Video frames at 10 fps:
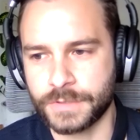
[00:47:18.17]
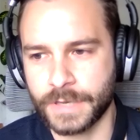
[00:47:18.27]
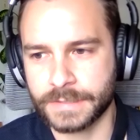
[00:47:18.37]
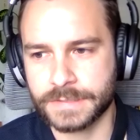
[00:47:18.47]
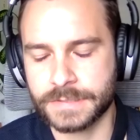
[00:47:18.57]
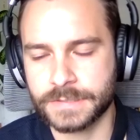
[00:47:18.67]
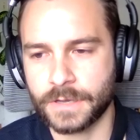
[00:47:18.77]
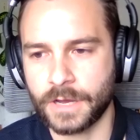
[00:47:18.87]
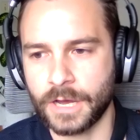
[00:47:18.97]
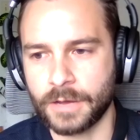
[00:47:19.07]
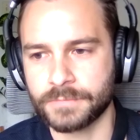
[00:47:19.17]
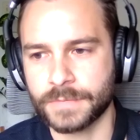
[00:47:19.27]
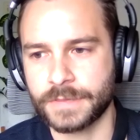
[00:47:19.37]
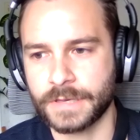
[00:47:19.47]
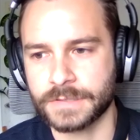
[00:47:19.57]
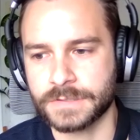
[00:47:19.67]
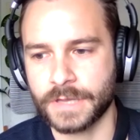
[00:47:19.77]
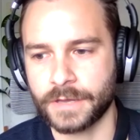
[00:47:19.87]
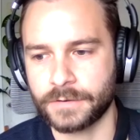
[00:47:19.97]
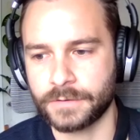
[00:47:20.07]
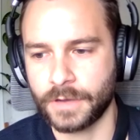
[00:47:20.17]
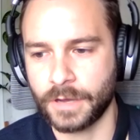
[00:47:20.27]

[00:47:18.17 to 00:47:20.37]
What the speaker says: get things that,